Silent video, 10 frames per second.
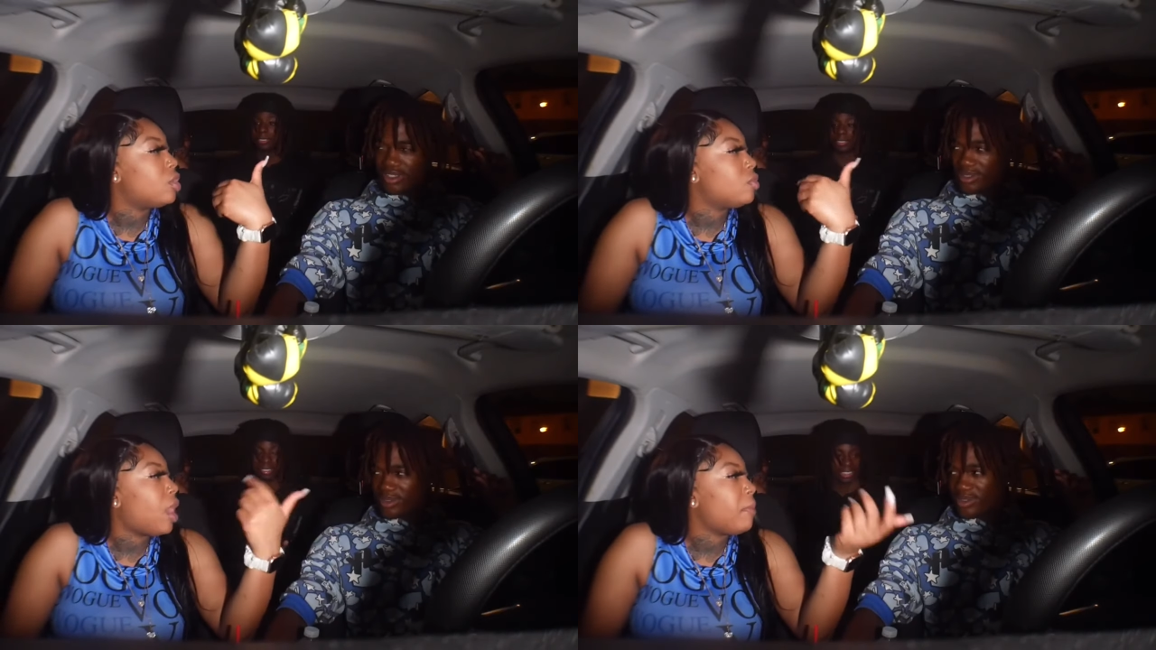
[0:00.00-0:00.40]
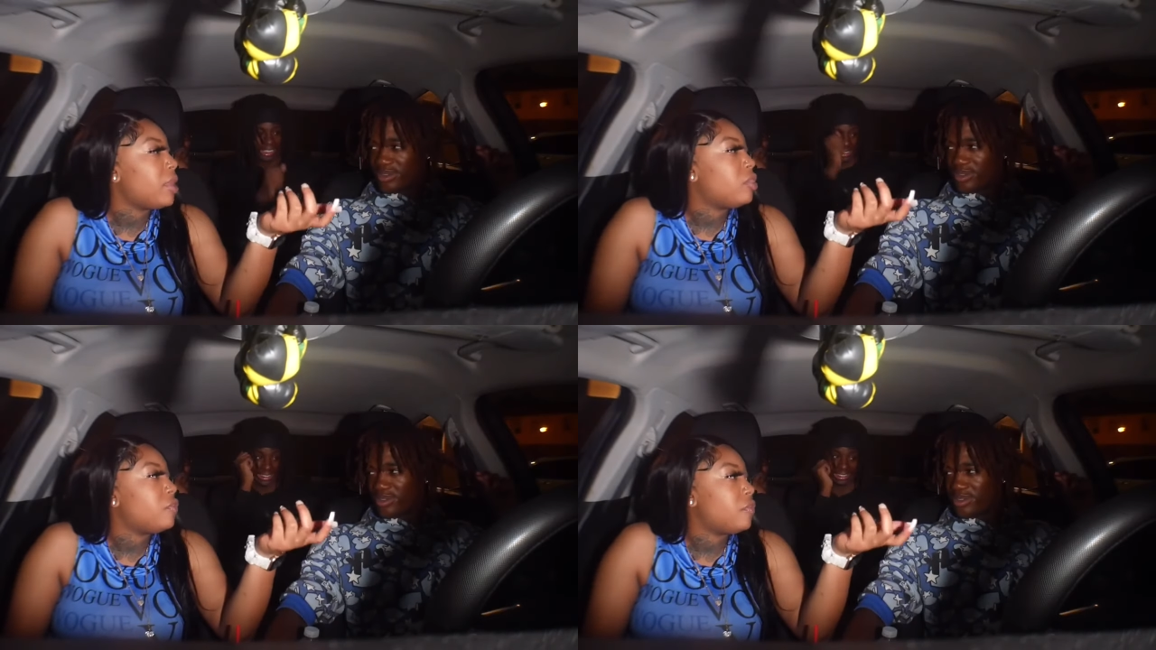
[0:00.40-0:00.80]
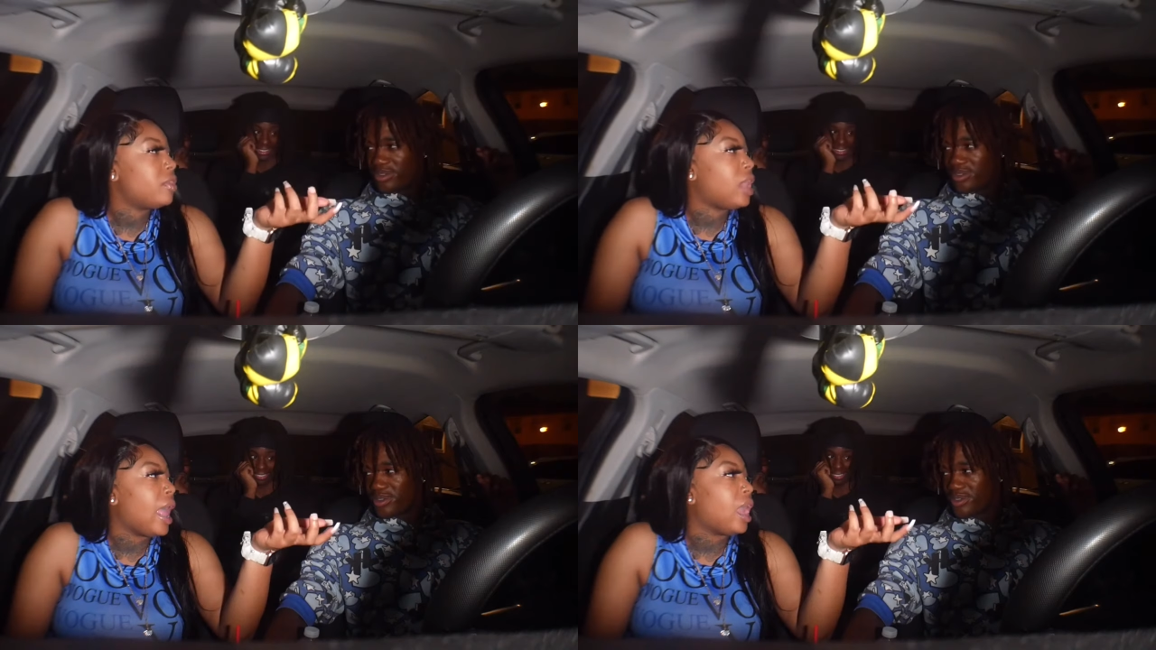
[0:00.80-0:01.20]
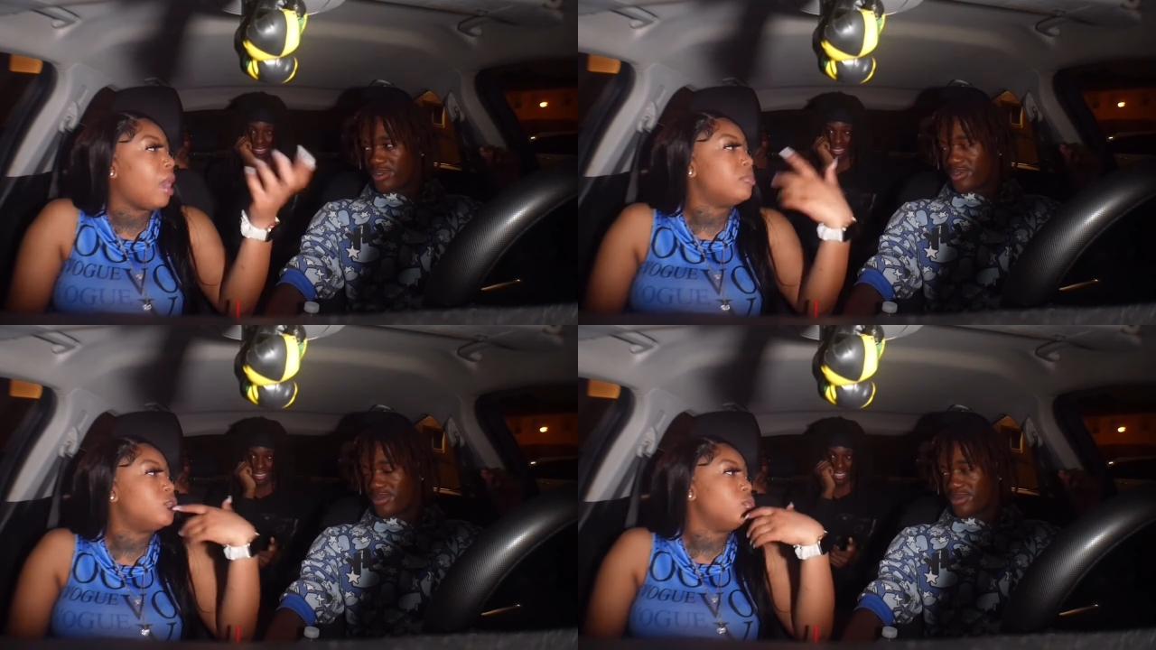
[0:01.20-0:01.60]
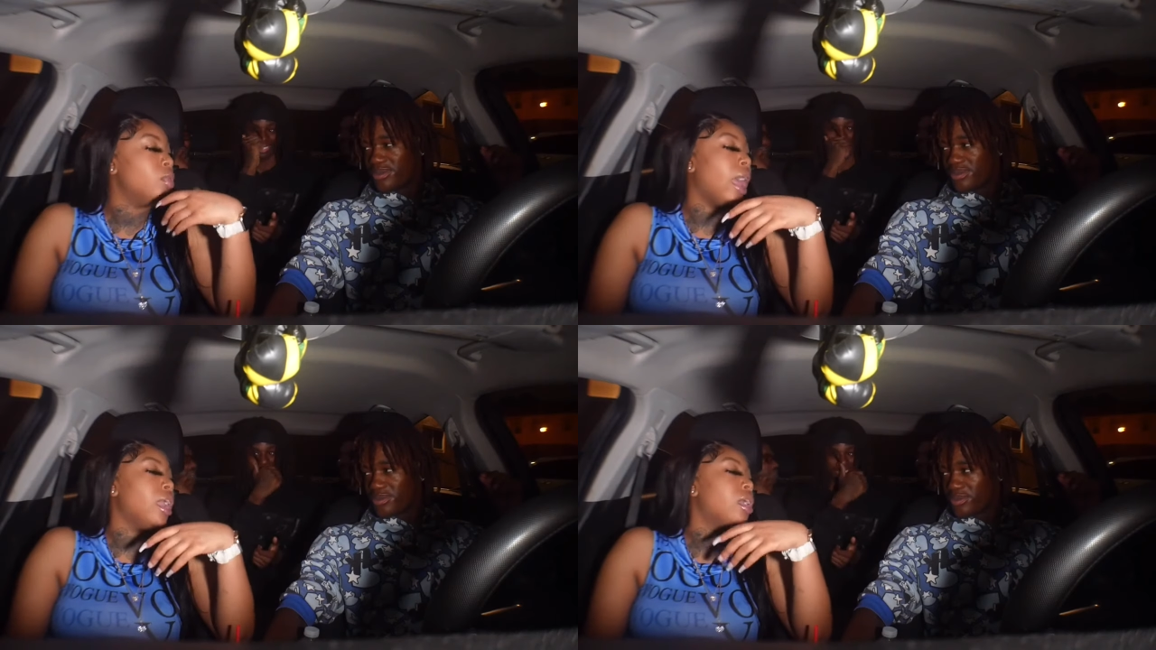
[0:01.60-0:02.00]
Speaker 1: or do I make you feel like I'm too
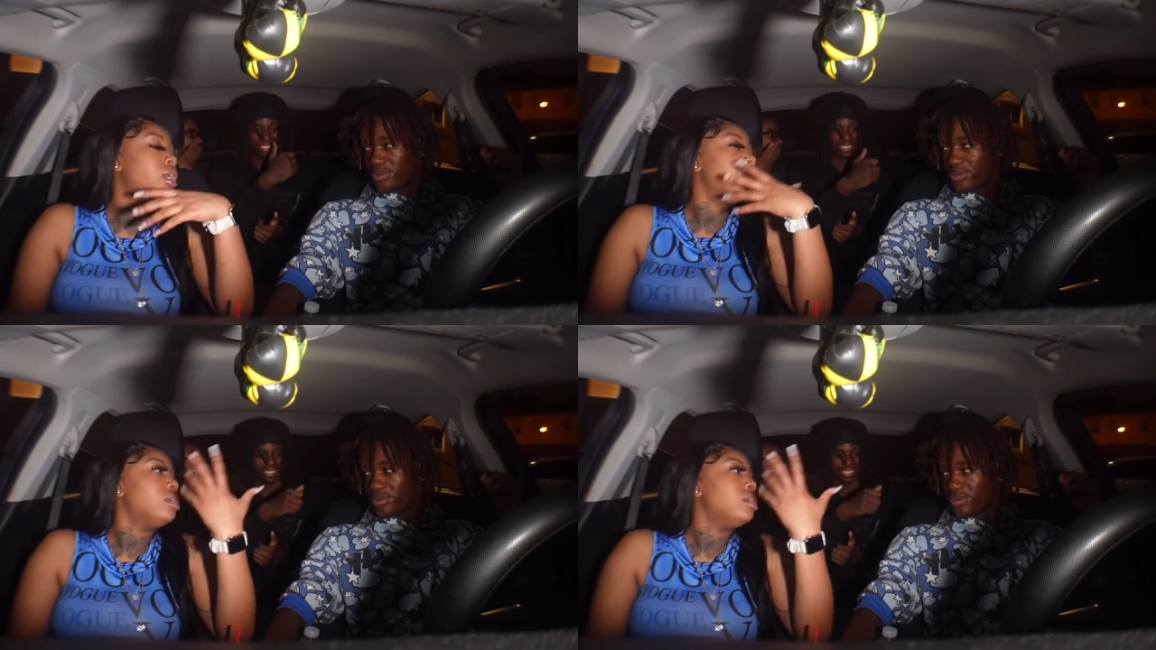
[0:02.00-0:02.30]
like